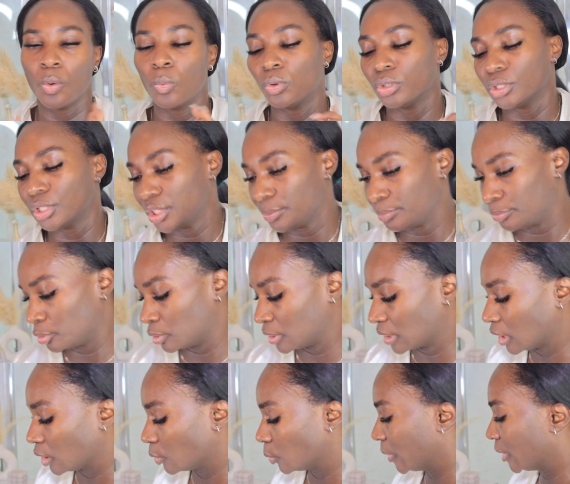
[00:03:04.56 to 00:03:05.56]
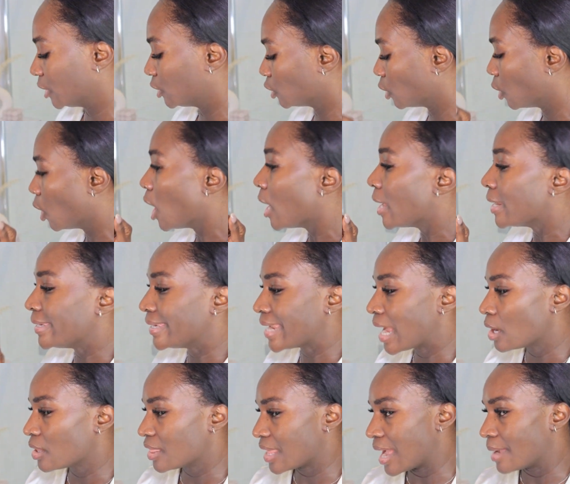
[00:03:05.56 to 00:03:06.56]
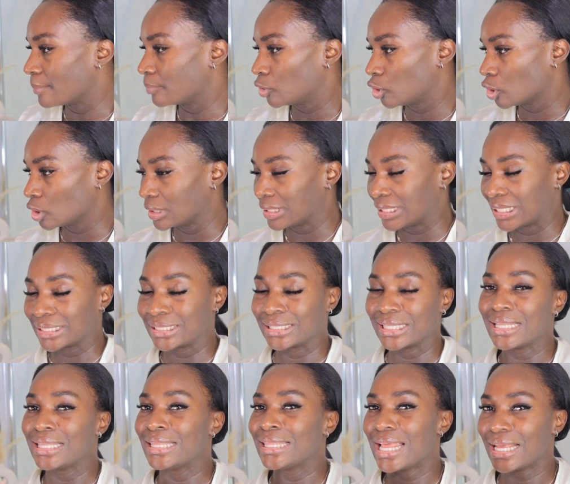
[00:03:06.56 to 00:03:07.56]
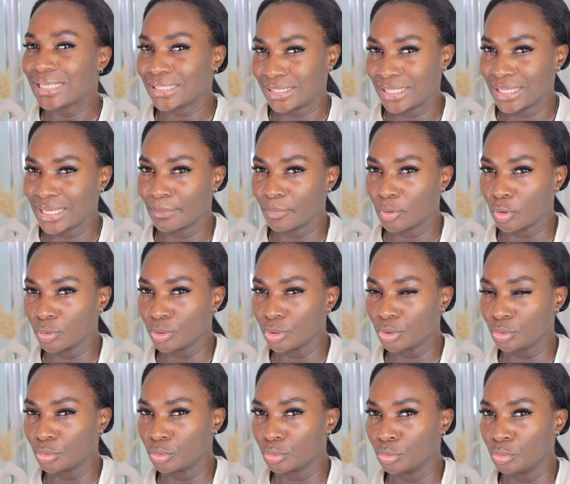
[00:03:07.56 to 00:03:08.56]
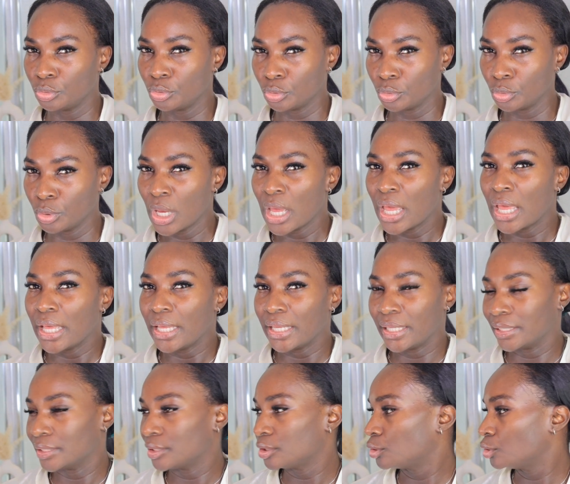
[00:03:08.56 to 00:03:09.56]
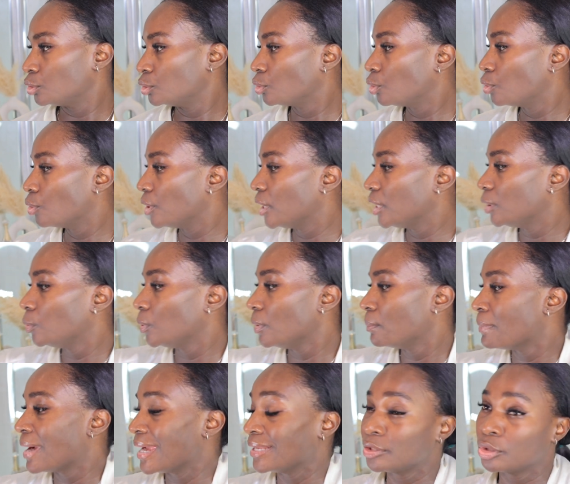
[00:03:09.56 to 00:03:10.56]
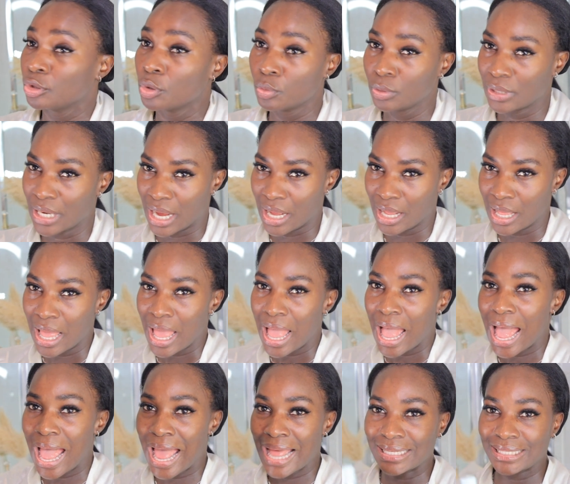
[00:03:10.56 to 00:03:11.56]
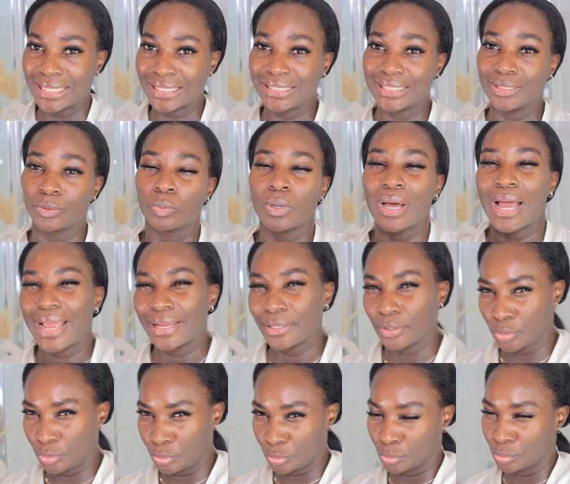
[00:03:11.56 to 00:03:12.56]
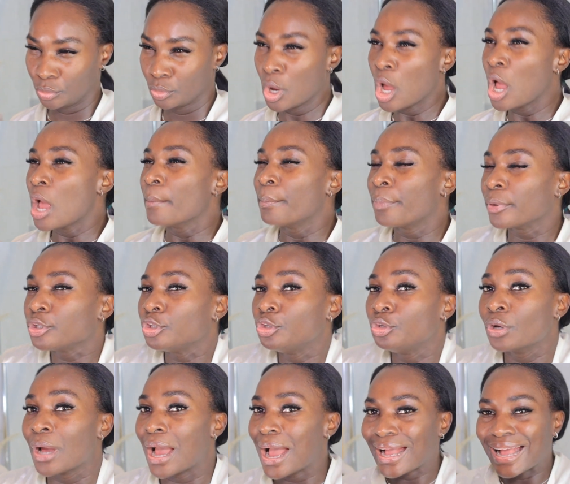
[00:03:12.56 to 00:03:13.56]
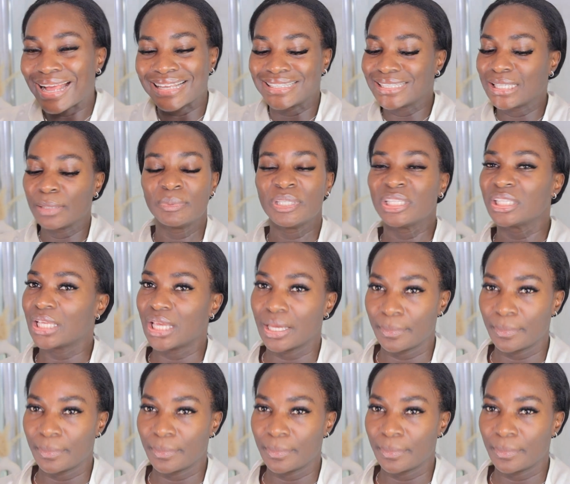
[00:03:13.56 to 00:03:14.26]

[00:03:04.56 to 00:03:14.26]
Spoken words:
one tip you take away. So now that I'm done this, the next thing I'm going to do is to go in with my toner, and this is what I do, but you can skip this